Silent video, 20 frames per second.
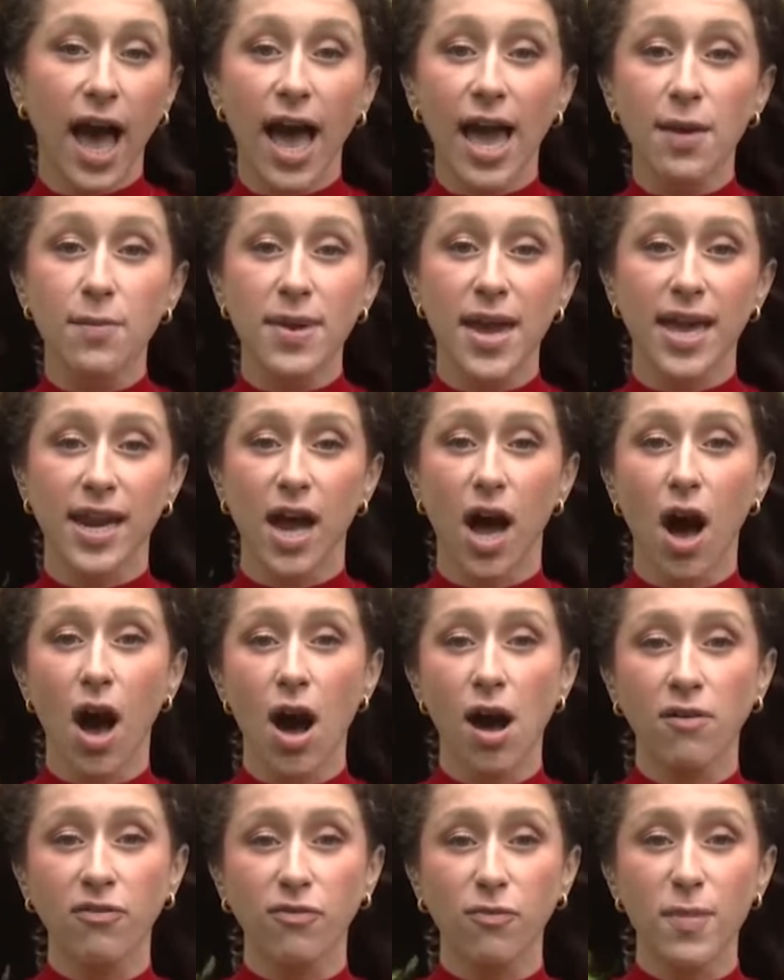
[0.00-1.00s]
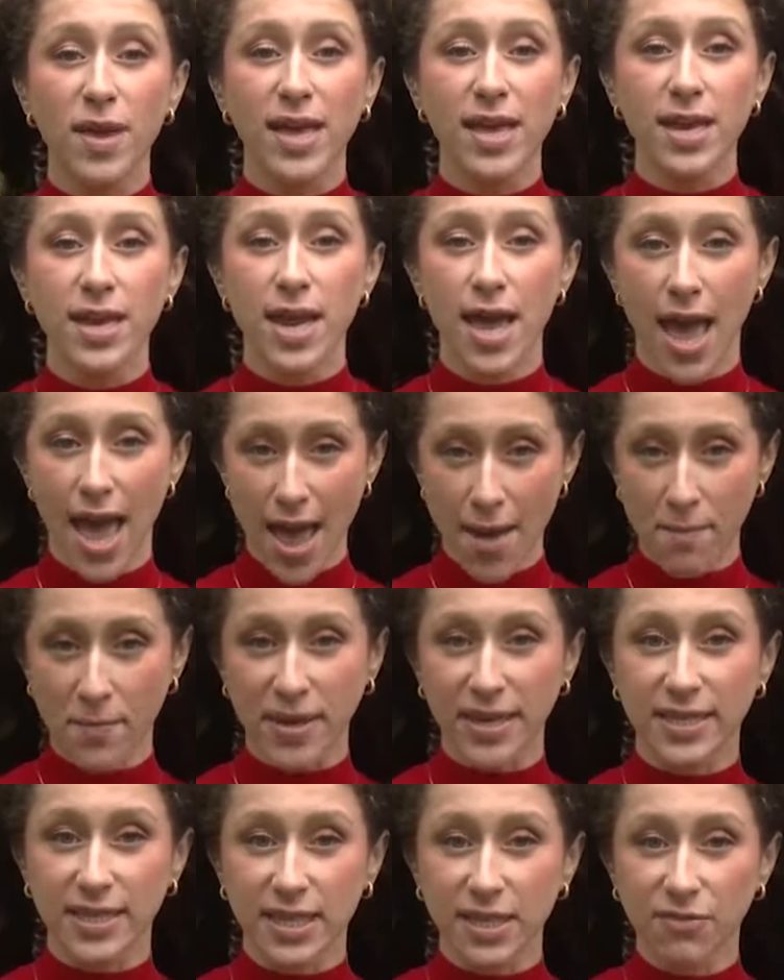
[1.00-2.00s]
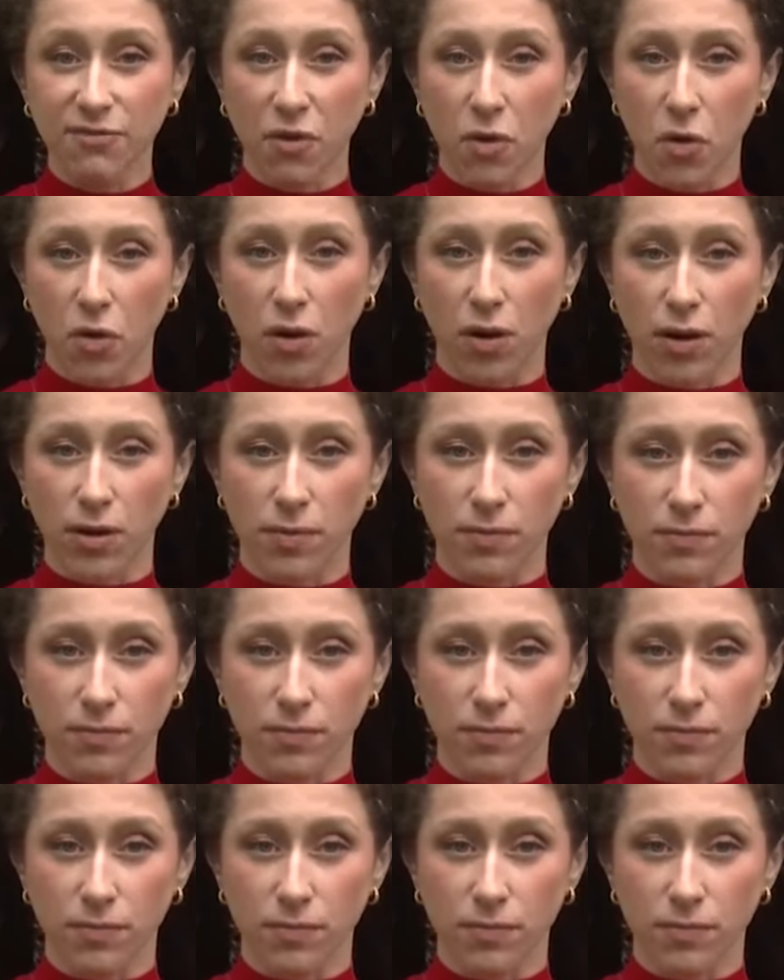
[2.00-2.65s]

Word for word: I'm Anna Hoffman. Anderson, NBC4.